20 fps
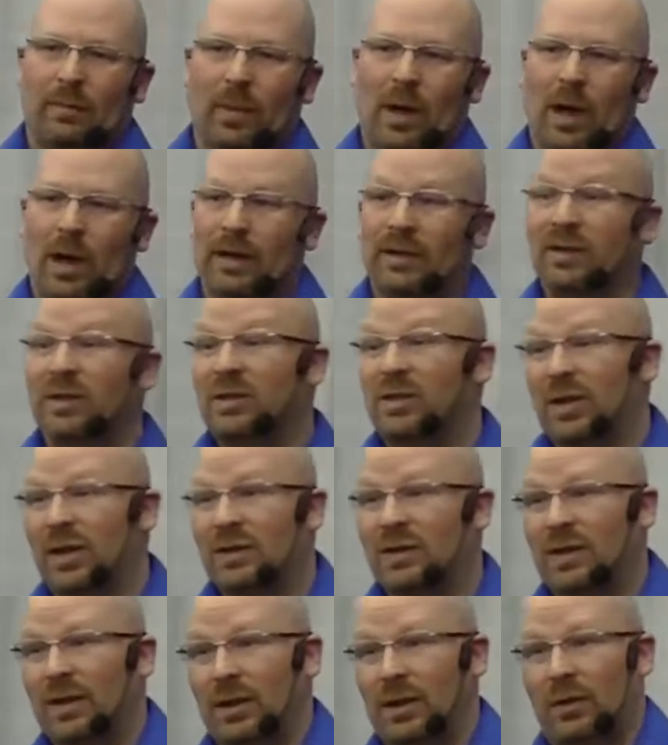I
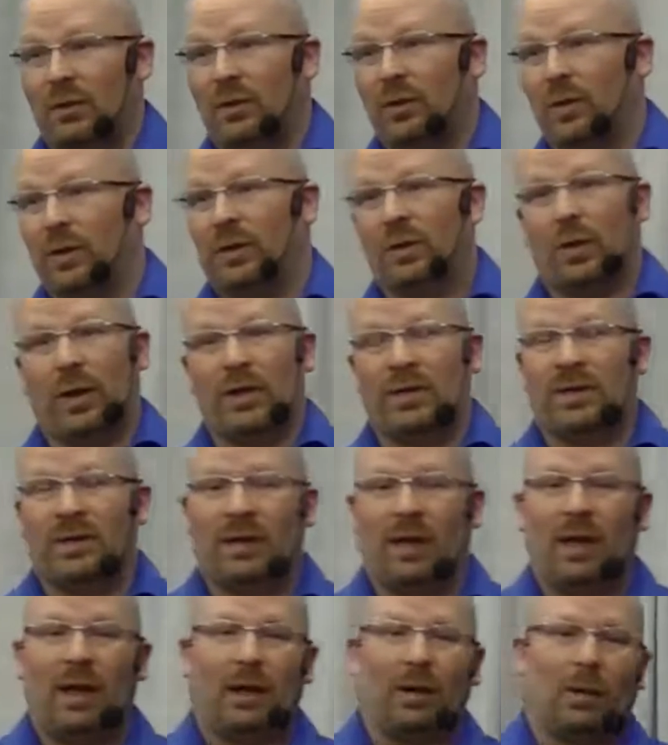suggest that you do it twice a
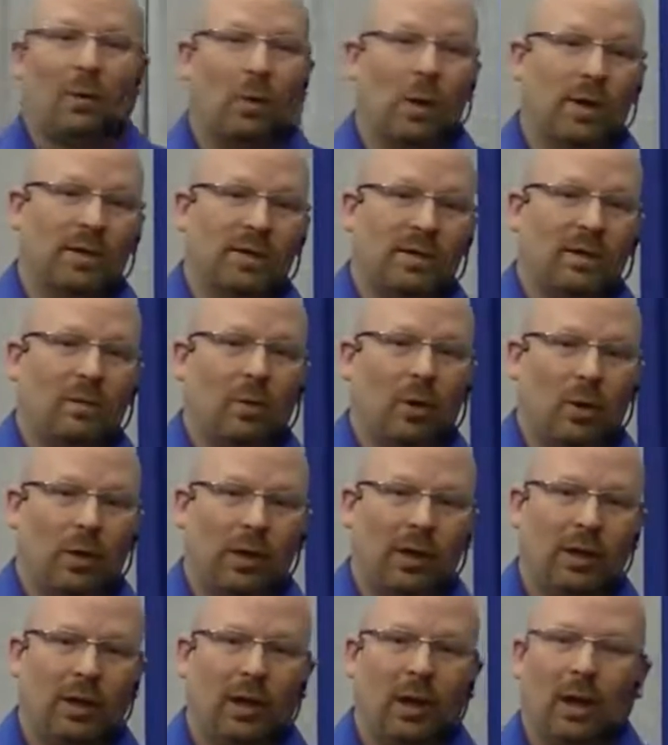day, once in the
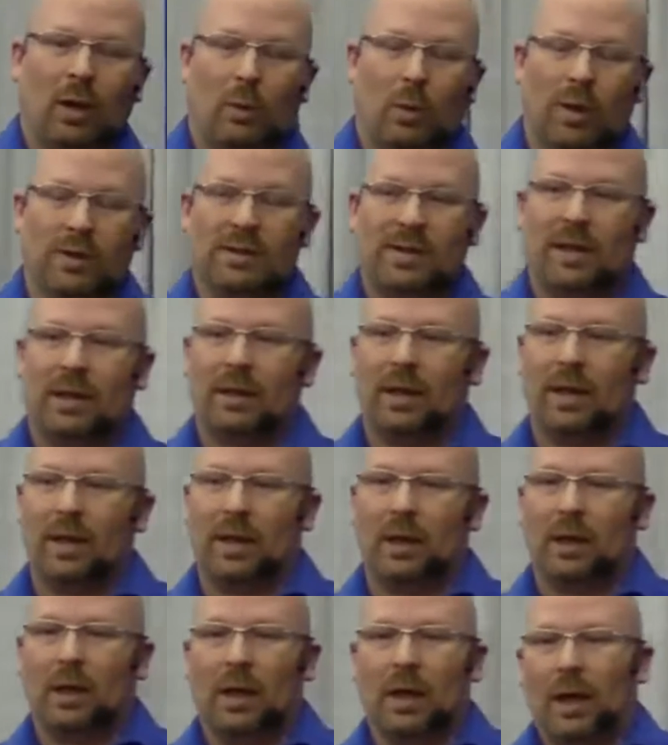morning and once at
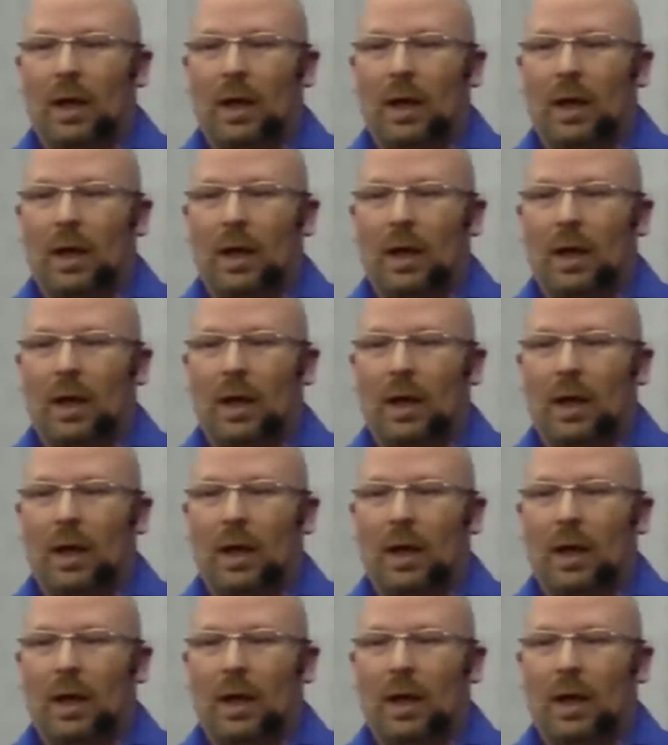night.